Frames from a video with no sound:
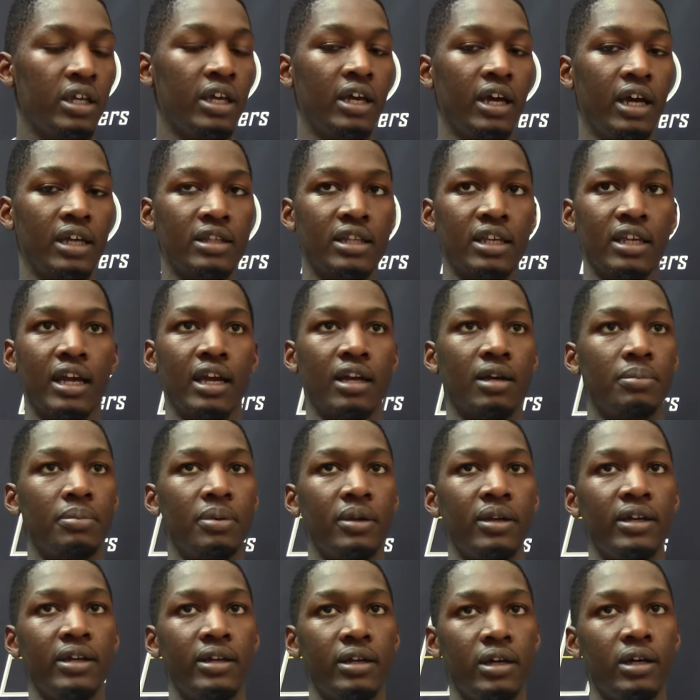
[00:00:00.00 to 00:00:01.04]
Yeah, I think I could
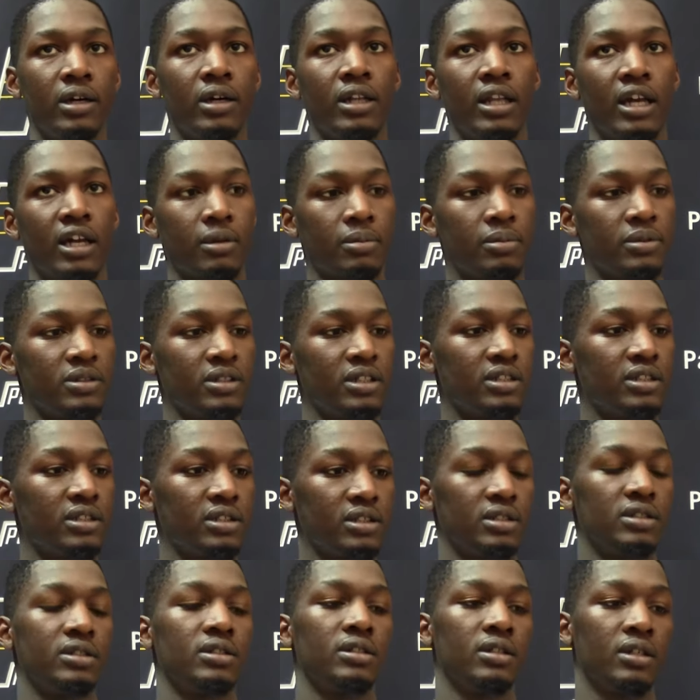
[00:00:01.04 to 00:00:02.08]
play a lot of positions.